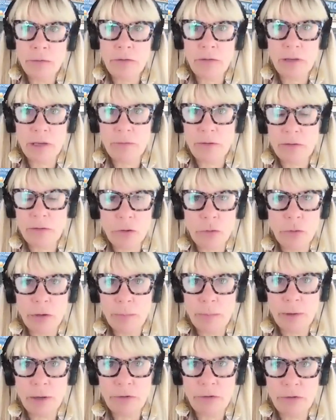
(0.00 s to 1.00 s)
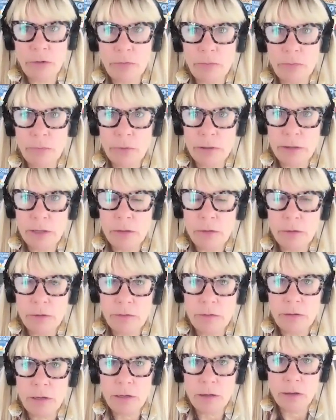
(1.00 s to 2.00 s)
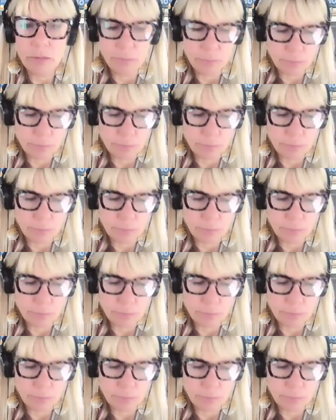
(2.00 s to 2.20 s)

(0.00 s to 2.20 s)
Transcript: Just give us a quick picture of what that looks like.